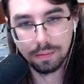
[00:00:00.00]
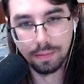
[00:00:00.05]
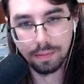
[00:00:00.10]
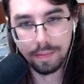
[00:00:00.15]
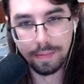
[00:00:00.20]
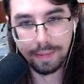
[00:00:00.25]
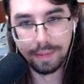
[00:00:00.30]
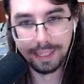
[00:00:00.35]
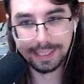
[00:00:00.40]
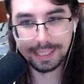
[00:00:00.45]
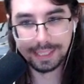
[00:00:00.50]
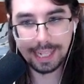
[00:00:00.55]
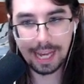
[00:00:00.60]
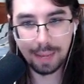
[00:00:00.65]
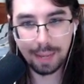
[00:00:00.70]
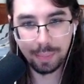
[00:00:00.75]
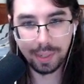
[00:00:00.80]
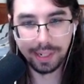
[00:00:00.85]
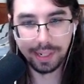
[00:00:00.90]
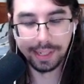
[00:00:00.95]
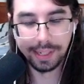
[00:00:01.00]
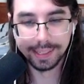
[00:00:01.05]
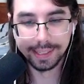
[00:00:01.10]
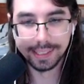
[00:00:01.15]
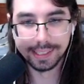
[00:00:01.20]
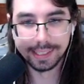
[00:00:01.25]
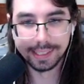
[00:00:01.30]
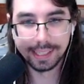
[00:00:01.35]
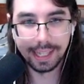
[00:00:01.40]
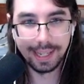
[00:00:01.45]
It's happening. The
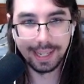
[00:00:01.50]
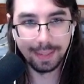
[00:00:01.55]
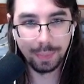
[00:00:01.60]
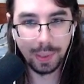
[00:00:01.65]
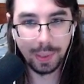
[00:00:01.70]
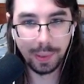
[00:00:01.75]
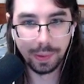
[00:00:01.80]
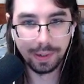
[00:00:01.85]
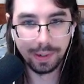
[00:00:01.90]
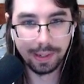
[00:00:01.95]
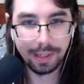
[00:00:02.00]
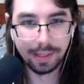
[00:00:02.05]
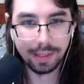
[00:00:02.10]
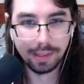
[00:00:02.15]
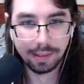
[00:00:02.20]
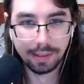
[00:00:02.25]
Scampy run.